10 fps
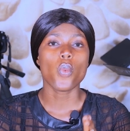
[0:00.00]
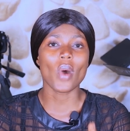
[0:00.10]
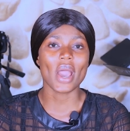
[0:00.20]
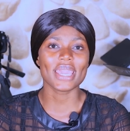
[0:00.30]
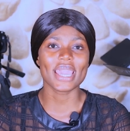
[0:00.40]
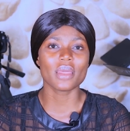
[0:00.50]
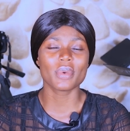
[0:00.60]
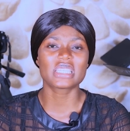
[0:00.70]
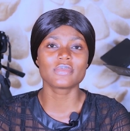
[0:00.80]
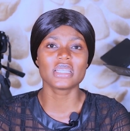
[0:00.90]
why any
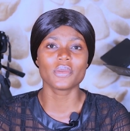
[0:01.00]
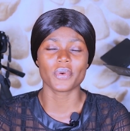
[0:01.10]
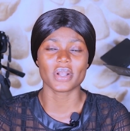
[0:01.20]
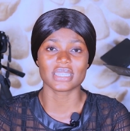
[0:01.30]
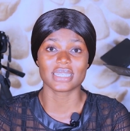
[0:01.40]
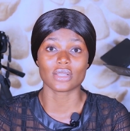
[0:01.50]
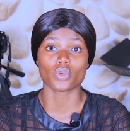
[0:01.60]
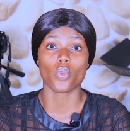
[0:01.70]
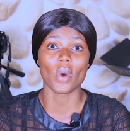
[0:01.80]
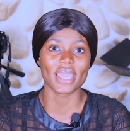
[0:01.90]
bit made president as
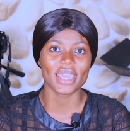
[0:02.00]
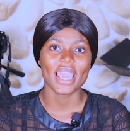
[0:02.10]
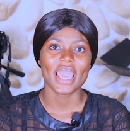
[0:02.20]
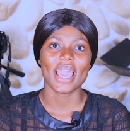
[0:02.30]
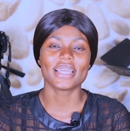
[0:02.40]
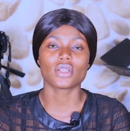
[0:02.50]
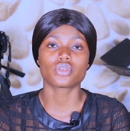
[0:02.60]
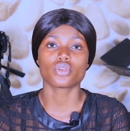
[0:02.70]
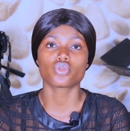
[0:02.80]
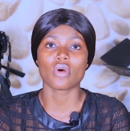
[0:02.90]
why and
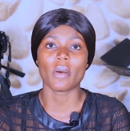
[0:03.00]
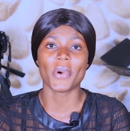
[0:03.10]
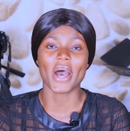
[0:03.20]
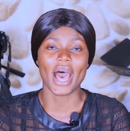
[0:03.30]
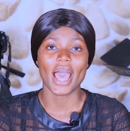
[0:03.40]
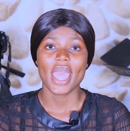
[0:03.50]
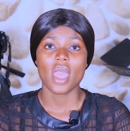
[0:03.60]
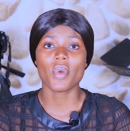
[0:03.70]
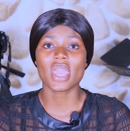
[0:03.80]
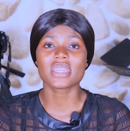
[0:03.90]
it's on a swab bar
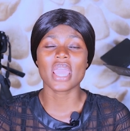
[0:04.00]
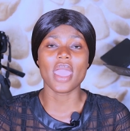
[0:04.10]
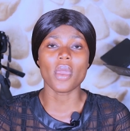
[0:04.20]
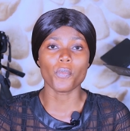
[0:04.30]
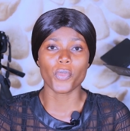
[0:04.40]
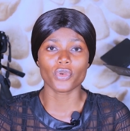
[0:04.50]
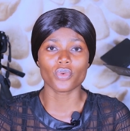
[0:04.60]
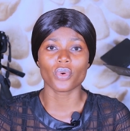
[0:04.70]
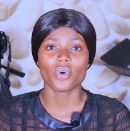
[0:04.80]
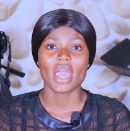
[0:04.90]
be in the
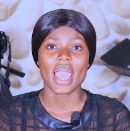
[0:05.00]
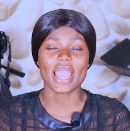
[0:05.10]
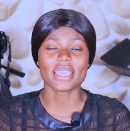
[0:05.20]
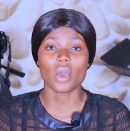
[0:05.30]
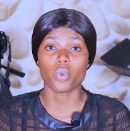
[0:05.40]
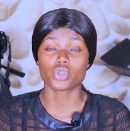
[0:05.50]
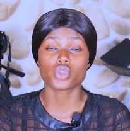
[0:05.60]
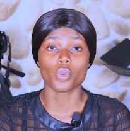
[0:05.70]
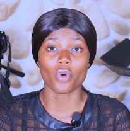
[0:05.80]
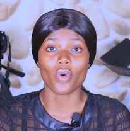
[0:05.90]
empono a year
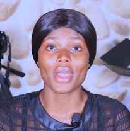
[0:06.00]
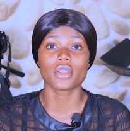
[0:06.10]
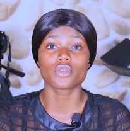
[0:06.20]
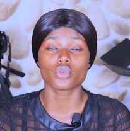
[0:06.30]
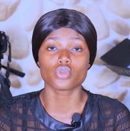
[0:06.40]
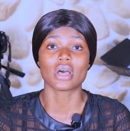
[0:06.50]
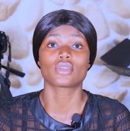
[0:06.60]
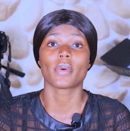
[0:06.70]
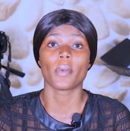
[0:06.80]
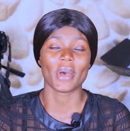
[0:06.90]
was some quite into
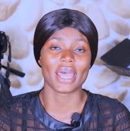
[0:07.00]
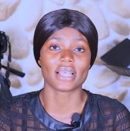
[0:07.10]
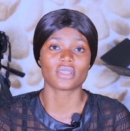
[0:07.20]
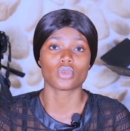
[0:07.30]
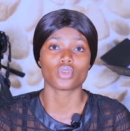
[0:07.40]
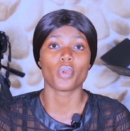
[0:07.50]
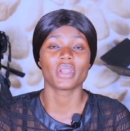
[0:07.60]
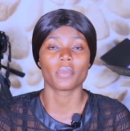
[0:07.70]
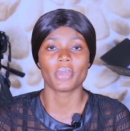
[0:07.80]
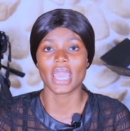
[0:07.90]
some papa and as a
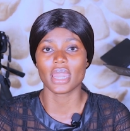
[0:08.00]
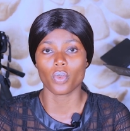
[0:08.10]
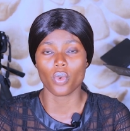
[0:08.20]
bonnie bay and a